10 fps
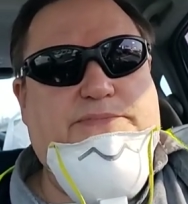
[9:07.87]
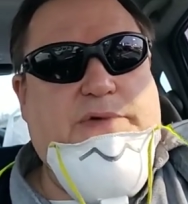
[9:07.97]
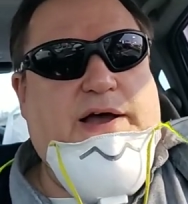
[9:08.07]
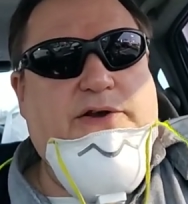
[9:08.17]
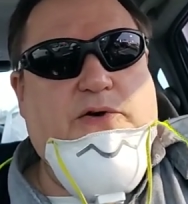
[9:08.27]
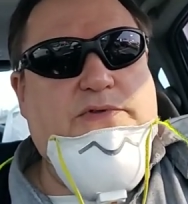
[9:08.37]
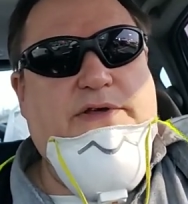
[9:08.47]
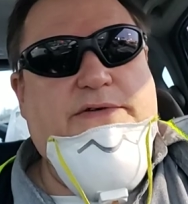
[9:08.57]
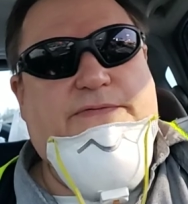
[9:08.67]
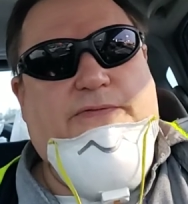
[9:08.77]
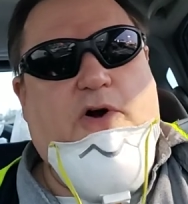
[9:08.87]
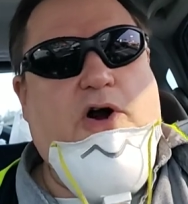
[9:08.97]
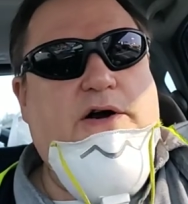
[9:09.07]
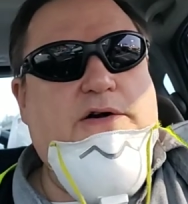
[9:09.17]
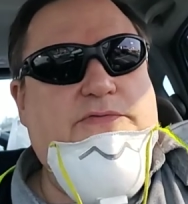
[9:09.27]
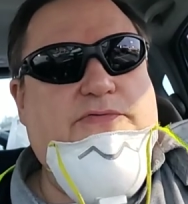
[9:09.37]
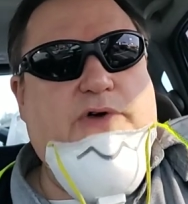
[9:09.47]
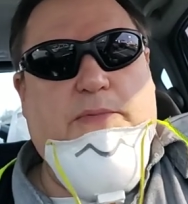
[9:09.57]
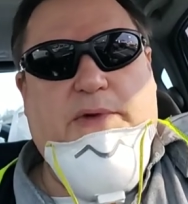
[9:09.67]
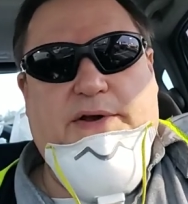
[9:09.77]
I don't live far
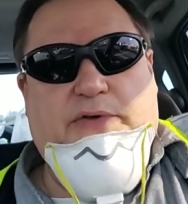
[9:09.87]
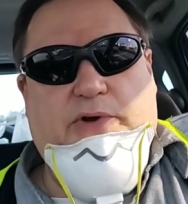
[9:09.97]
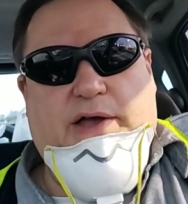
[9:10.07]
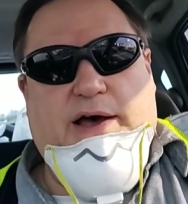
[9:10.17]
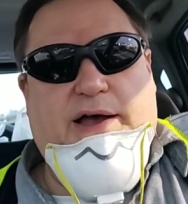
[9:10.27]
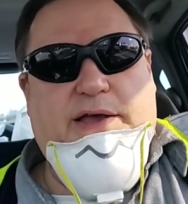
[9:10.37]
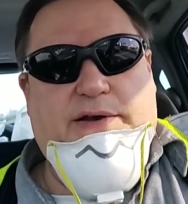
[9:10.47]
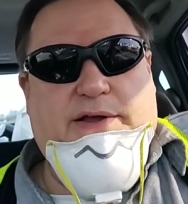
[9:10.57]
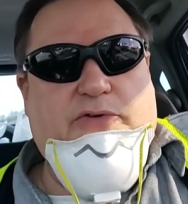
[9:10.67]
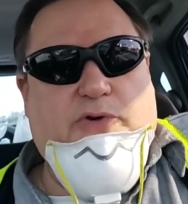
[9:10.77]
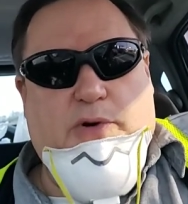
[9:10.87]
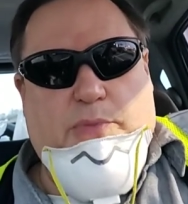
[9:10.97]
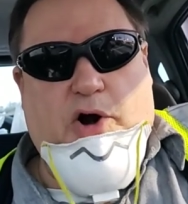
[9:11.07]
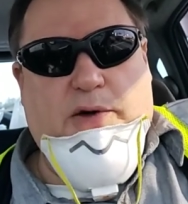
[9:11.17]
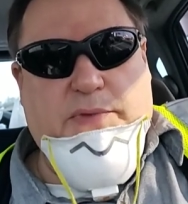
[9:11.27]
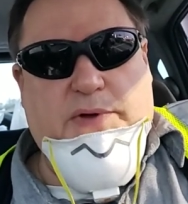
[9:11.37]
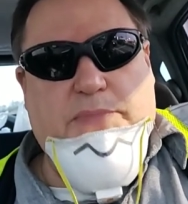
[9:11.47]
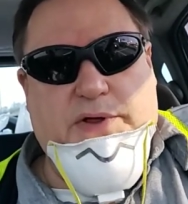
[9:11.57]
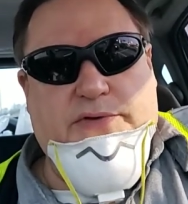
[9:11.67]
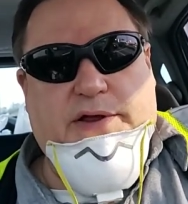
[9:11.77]
from another guy, another apartment
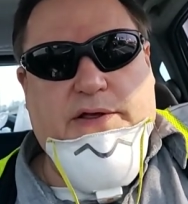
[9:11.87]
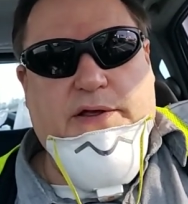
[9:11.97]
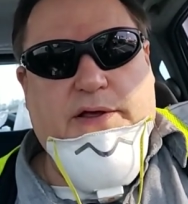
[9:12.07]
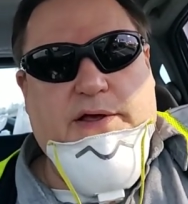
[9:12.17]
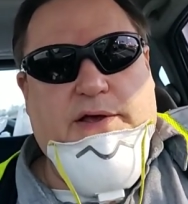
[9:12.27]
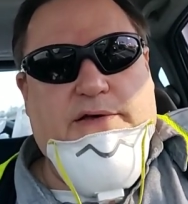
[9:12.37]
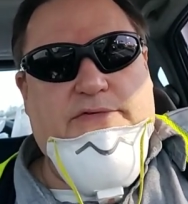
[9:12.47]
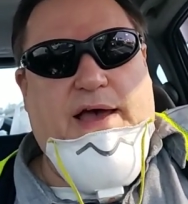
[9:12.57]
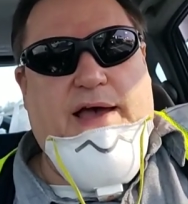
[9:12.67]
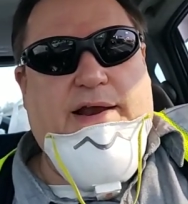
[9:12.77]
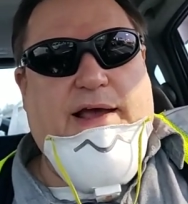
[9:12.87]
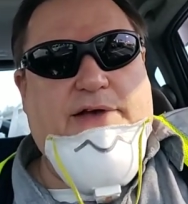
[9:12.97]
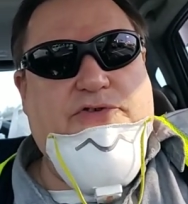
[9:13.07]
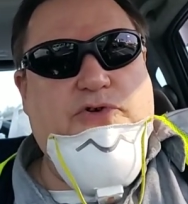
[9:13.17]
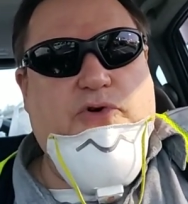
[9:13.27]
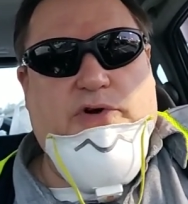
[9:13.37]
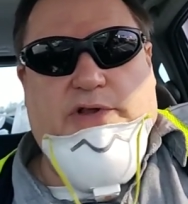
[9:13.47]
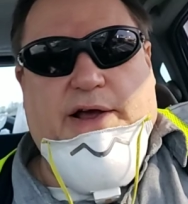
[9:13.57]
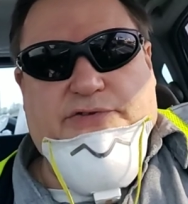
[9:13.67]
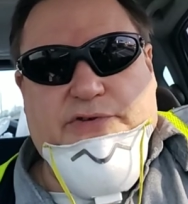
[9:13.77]
building that has New York
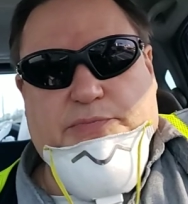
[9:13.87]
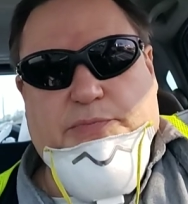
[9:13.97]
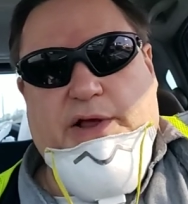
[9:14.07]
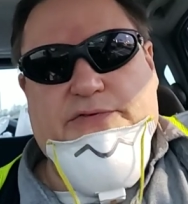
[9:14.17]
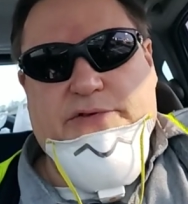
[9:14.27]
license plates.